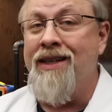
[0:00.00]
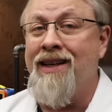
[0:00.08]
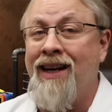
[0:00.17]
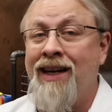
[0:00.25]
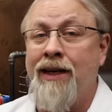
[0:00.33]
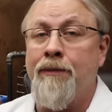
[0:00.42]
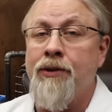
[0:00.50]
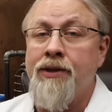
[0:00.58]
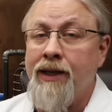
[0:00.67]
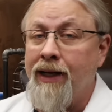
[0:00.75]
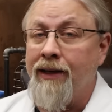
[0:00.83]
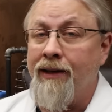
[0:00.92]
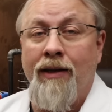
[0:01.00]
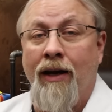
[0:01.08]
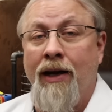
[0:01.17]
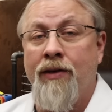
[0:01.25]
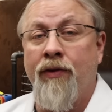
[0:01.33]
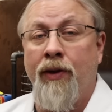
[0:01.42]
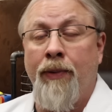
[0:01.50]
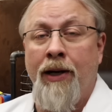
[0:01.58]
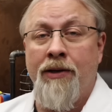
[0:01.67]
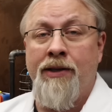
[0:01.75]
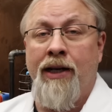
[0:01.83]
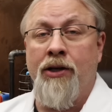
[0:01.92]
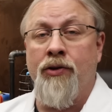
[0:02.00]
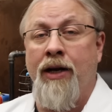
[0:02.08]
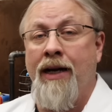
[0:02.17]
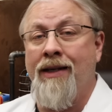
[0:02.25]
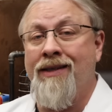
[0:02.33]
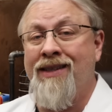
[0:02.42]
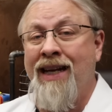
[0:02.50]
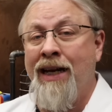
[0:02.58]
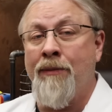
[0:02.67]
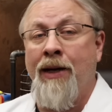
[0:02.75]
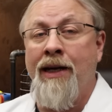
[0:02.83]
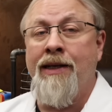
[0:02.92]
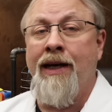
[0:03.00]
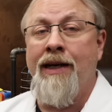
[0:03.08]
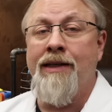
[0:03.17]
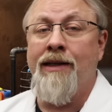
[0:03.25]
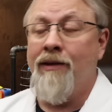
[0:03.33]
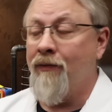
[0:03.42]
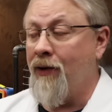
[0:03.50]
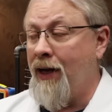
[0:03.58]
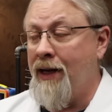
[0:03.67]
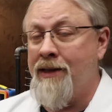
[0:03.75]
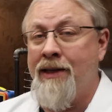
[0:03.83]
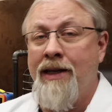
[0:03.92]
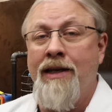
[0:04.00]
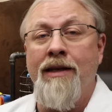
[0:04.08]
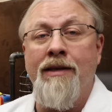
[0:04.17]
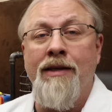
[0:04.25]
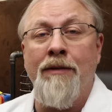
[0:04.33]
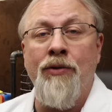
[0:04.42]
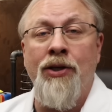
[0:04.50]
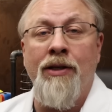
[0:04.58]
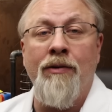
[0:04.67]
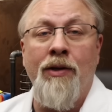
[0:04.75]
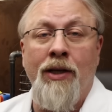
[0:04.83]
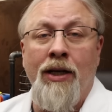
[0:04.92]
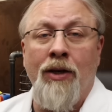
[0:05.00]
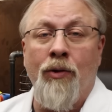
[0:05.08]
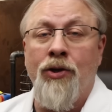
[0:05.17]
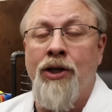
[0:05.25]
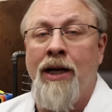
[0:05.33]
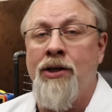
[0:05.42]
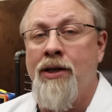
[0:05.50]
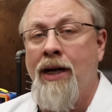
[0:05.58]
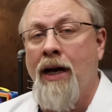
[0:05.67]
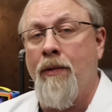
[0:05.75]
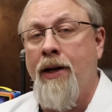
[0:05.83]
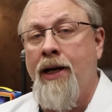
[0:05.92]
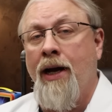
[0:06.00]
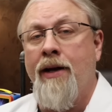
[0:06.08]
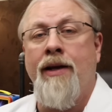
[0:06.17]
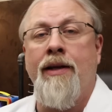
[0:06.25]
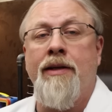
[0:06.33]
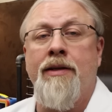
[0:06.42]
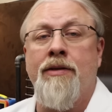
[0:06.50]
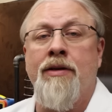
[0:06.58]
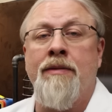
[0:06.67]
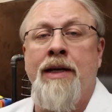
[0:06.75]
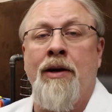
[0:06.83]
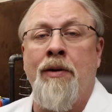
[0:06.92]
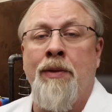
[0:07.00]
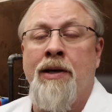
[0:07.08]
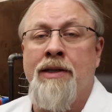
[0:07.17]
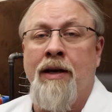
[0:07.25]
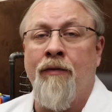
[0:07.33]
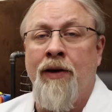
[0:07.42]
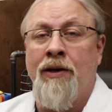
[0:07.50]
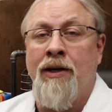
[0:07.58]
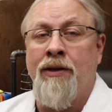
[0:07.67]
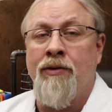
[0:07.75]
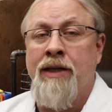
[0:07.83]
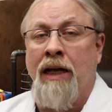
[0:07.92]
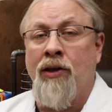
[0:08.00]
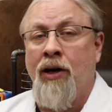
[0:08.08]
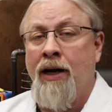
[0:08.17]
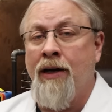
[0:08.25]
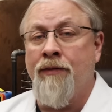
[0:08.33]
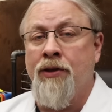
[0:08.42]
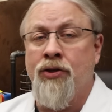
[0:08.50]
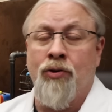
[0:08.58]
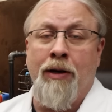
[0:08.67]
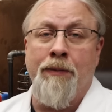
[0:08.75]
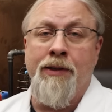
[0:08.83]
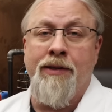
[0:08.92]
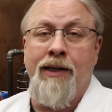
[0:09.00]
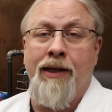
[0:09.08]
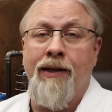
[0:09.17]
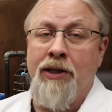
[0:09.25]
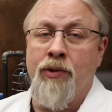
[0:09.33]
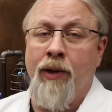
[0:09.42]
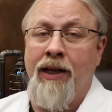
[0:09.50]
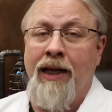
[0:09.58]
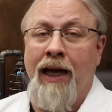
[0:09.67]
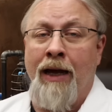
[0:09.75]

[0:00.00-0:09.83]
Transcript: 90%. Now, as for the parasitic drain standby test for AC consumption, we're changing how we calculate this from now on because I found out there's a lot of discrepancy between the